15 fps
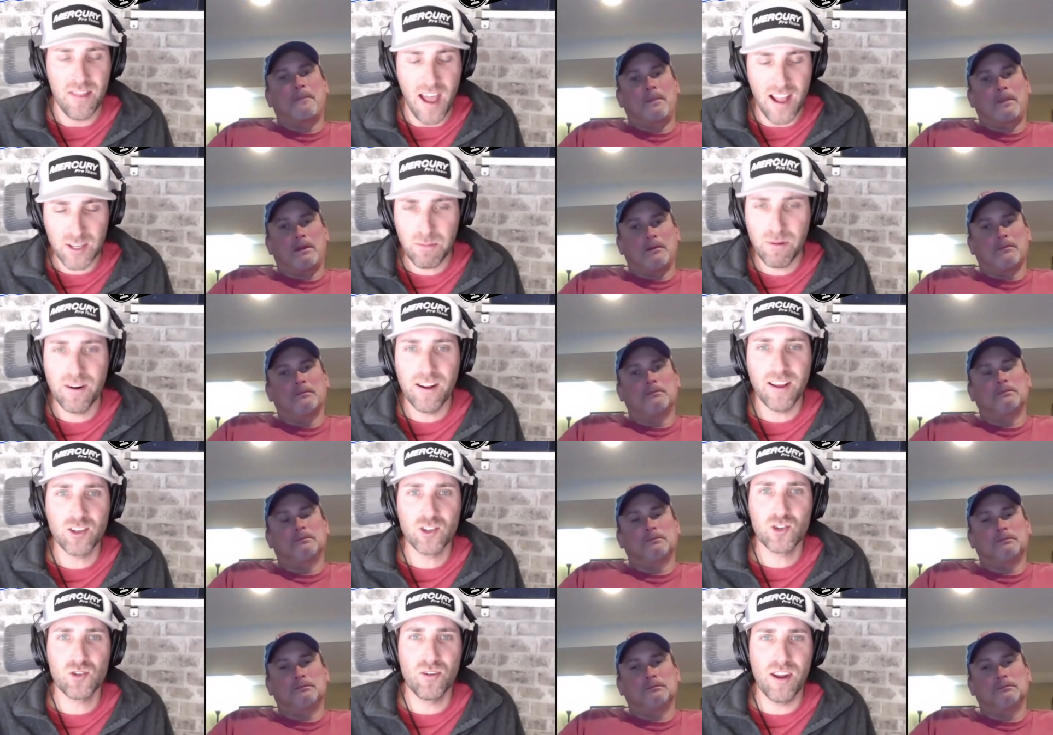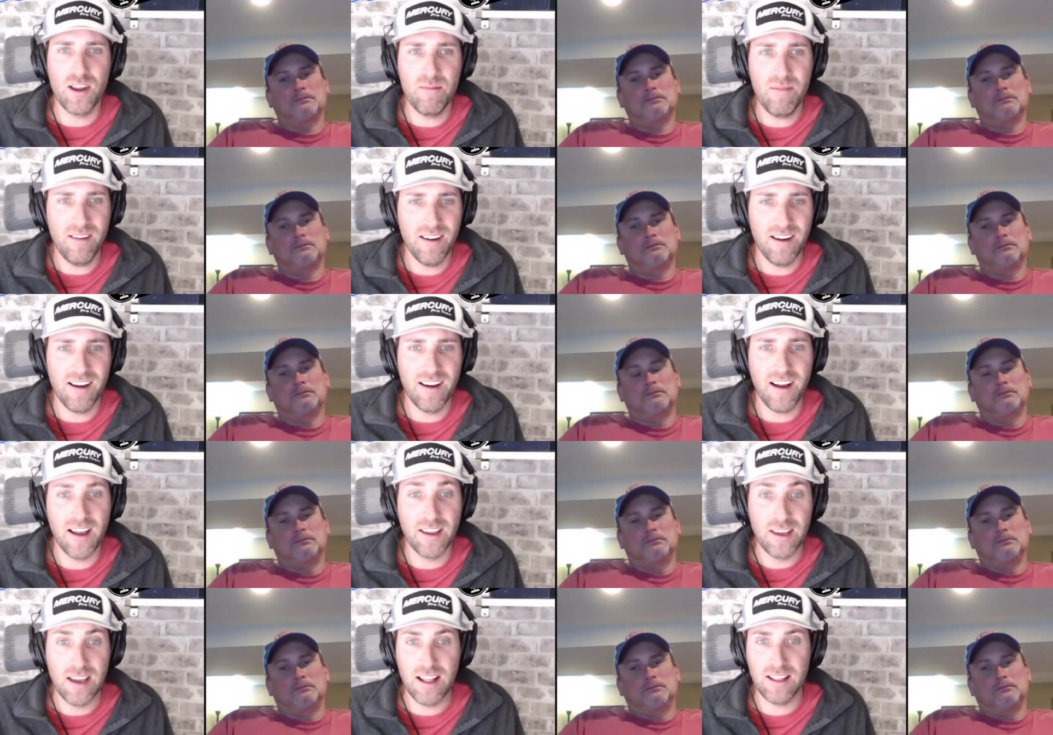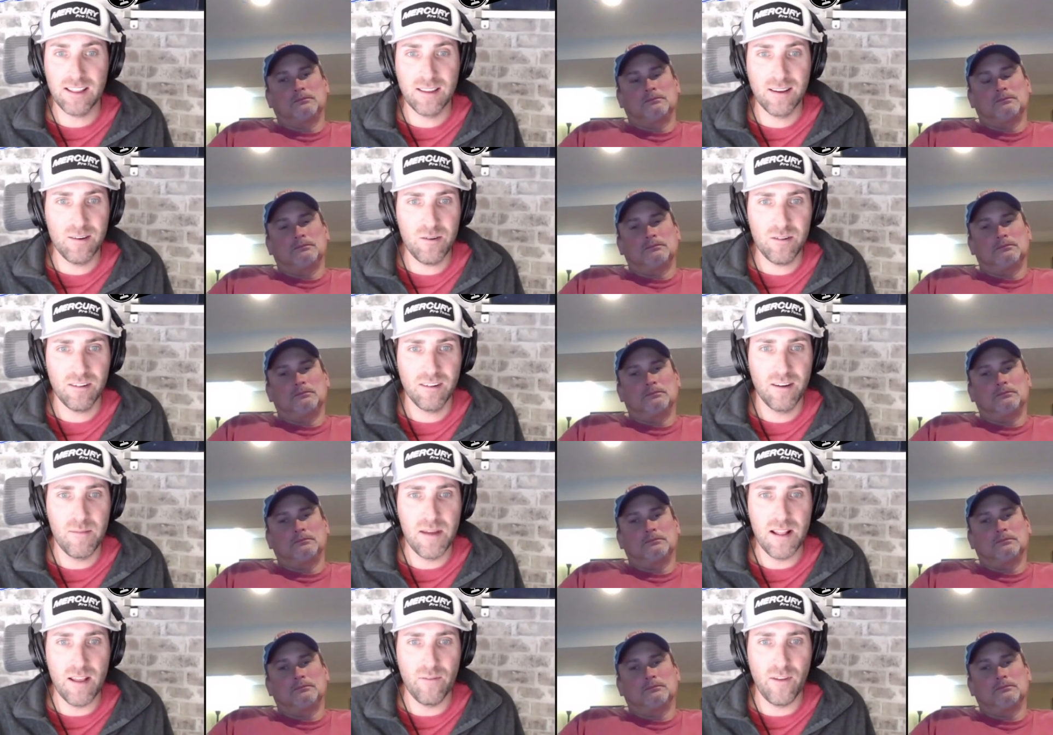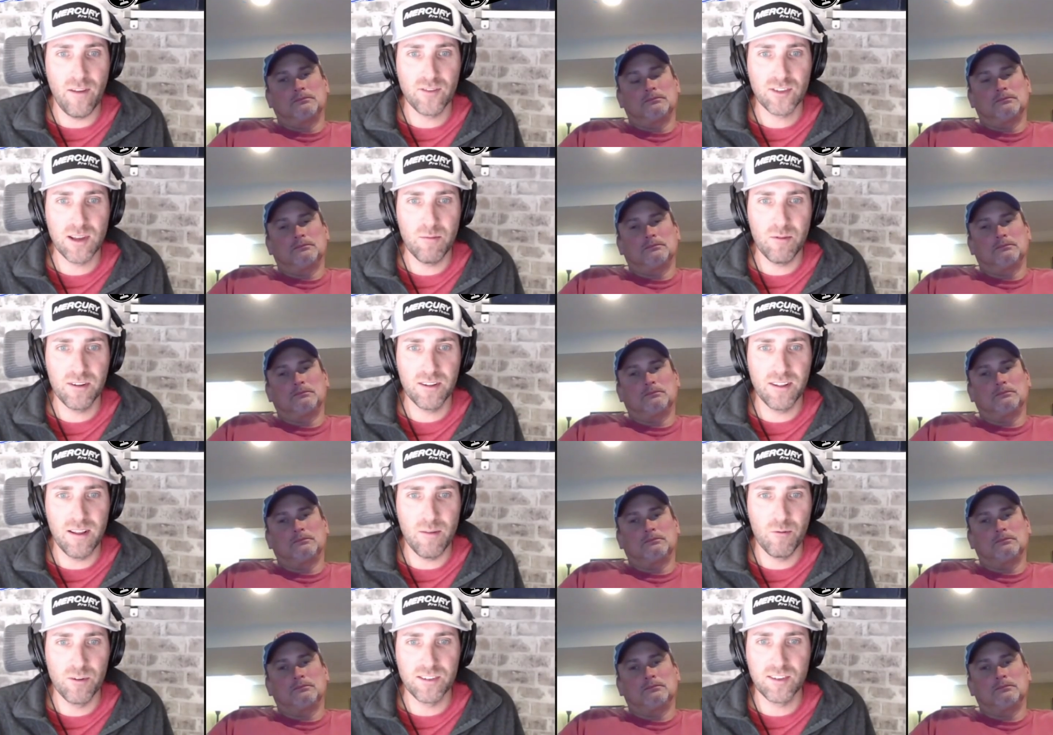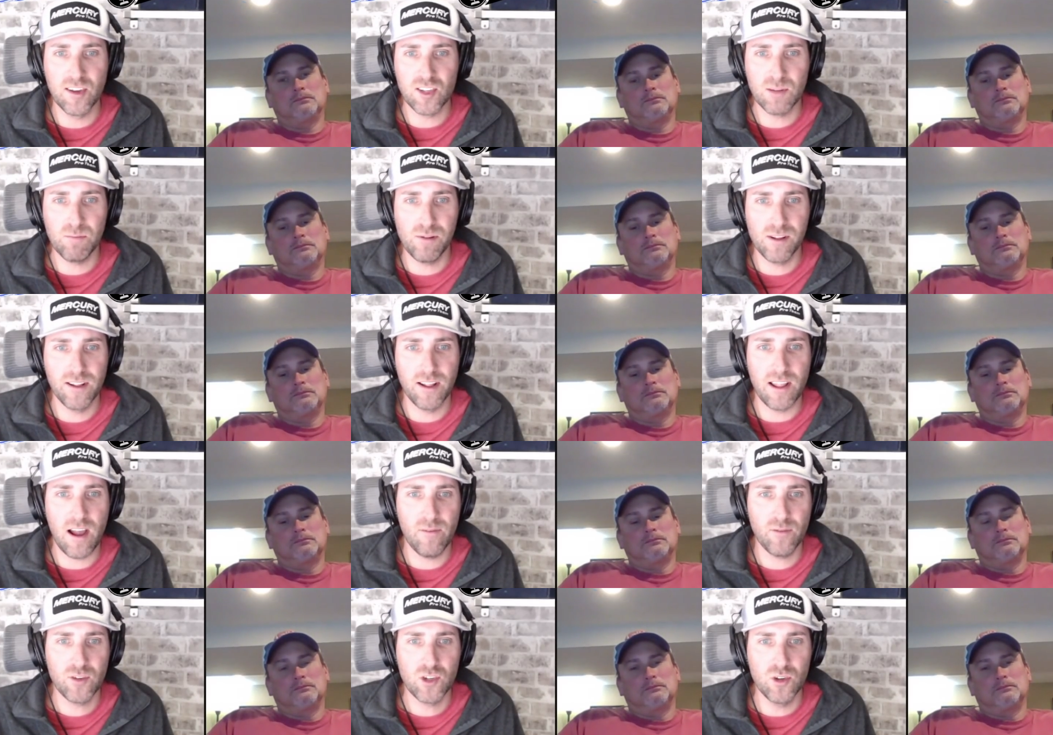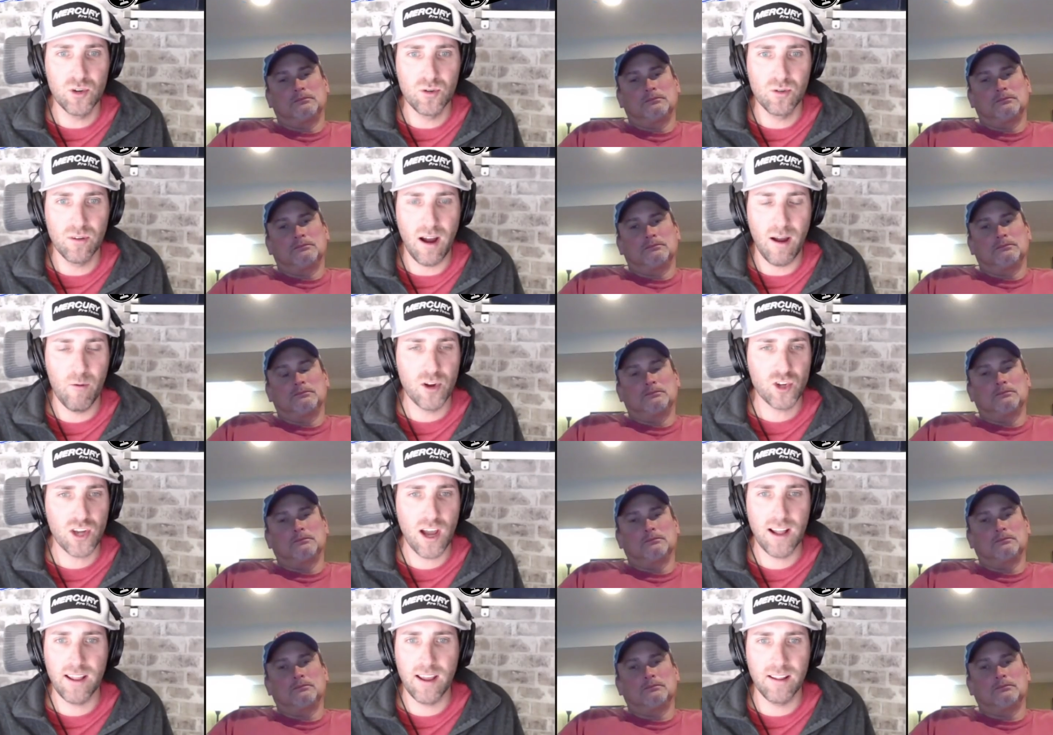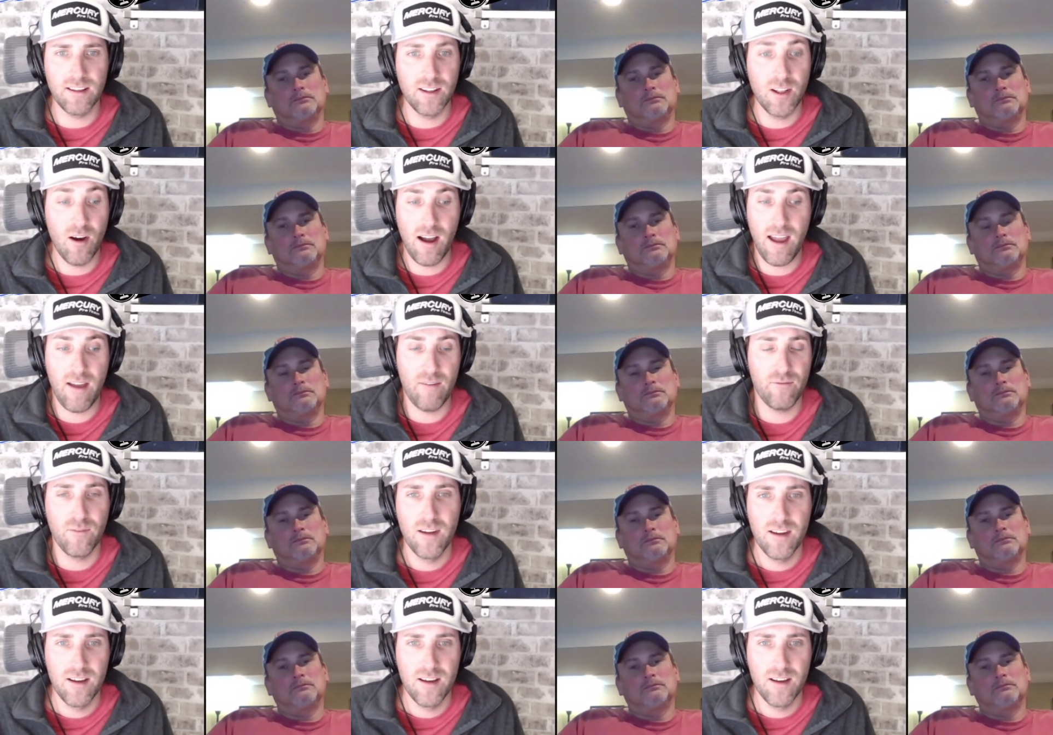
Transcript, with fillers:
Speaker 1: That's pretty yeah. extreme. Uh, I get it though. I mean, if, if someone was disciplined enough to, I wish I did. You know, I have